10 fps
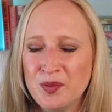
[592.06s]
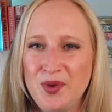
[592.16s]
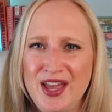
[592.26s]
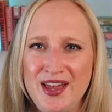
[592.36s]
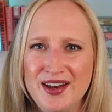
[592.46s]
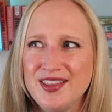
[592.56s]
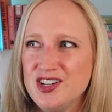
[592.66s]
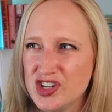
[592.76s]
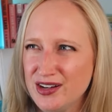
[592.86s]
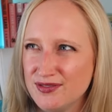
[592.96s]
And I
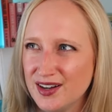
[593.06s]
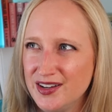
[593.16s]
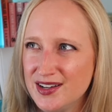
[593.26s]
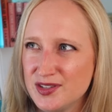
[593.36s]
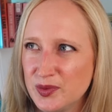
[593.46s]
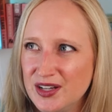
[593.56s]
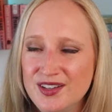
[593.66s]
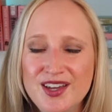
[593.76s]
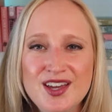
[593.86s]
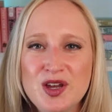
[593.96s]
think Jane Fonda as
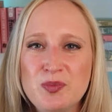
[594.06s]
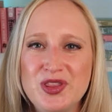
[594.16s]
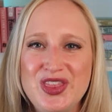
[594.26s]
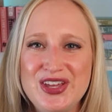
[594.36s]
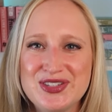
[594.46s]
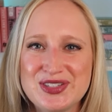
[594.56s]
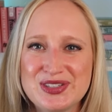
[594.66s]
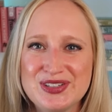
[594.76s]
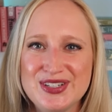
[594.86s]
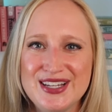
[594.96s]
well. But
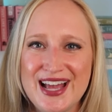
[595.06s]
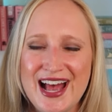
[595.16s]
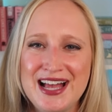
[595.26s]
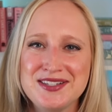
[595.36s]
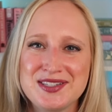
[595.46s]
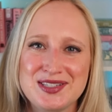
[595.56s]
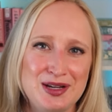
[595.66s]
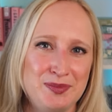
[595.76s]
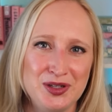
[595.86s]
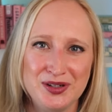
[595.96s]
this has
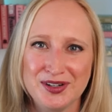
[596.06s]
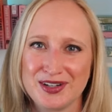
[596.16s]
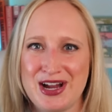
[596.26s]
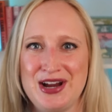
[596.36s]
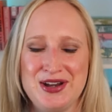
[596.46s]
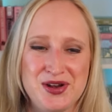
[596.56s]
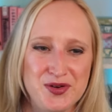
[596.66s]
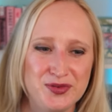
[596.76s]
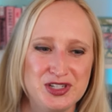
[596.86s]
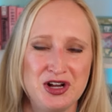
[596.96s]
similar kind
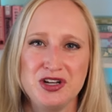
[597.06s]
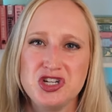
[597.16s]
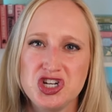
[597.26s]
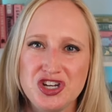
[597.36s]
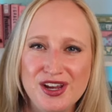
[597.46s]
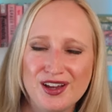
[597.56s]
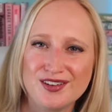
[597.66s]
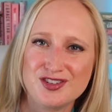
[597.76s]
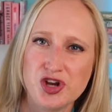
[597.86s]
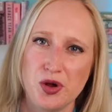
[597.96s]
of
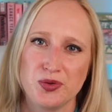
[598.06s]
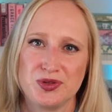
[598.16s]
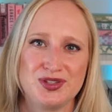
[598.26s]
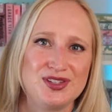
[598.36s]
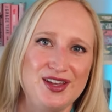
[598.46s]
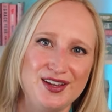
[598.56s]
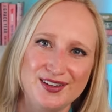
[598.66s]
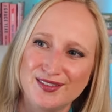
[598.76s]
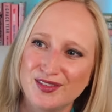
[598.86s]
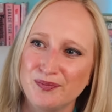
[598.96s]
tongue-in-cheek jokes,
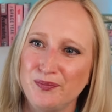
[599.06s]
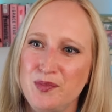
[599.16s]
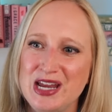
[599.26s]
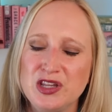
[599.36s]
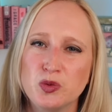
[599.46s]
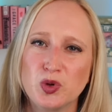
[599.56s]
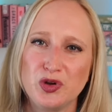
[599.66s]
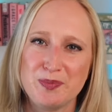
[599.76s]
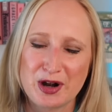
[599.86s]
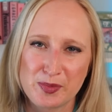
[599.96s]
like making the
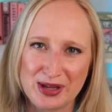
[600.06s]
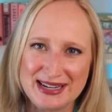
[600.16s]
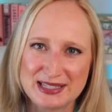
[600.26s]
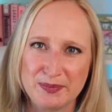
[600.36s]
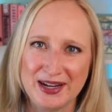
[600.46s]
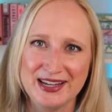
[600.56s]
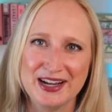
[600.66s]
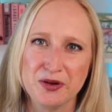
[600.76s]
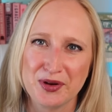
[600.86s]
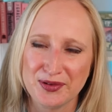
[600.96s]
world a better place by
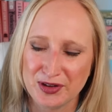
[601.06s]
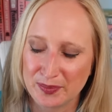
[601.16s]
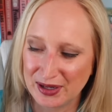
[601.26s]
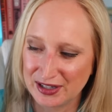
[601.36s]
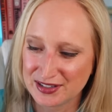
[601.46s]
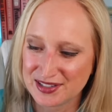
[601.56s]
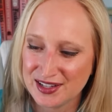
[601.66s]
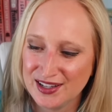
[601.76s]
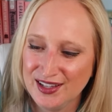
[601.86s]
getting rid of your boss.